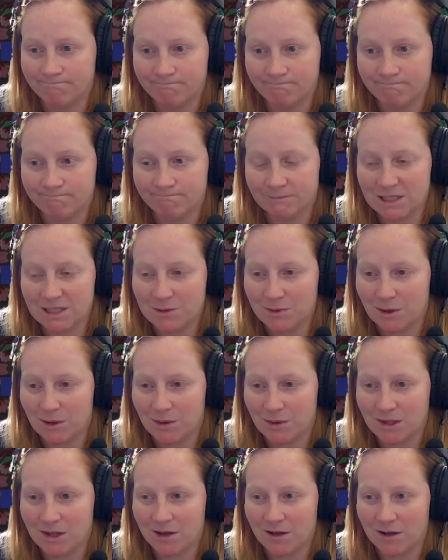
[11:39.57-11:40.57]
It's probably
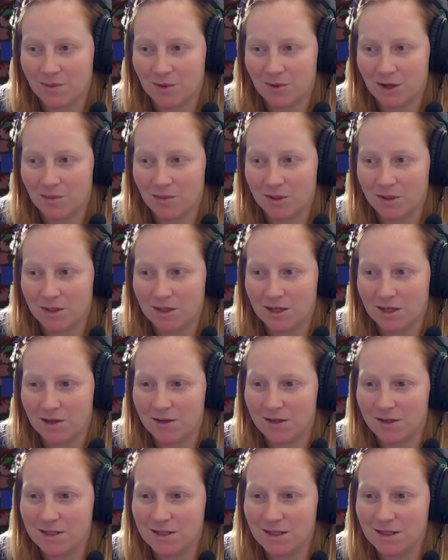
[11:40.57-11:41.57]
not going to populate now
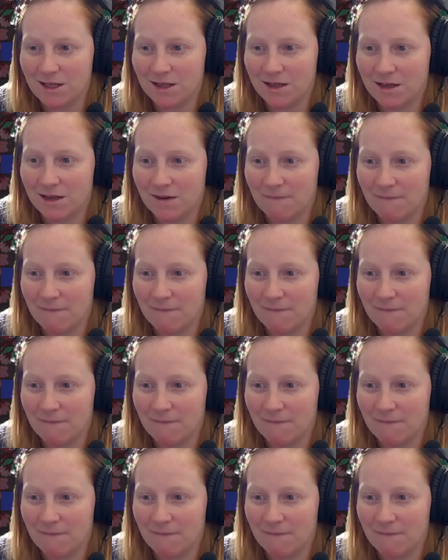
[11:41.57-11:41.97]
that I say that.